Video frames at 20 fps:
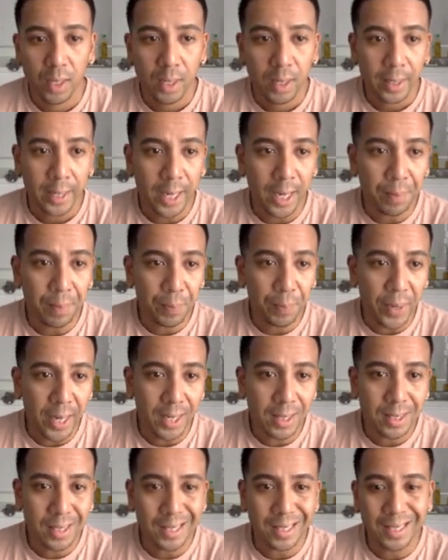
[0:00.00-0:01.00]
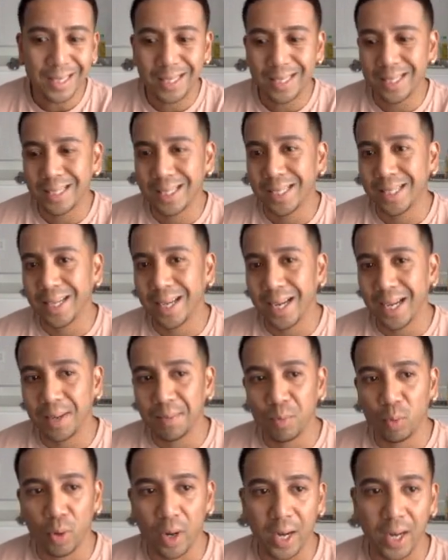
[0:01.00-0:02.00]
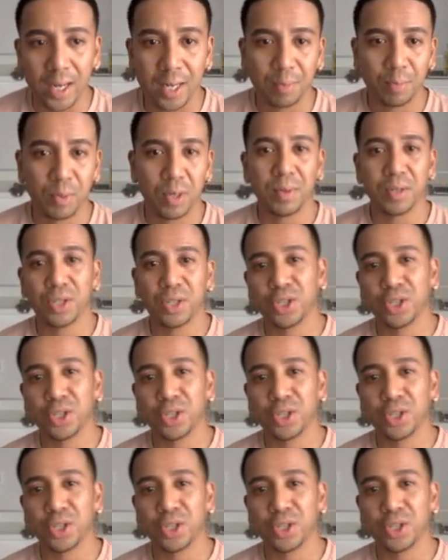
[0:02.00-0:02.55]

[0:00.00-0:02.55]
Campaigns is the same way. It's pretty much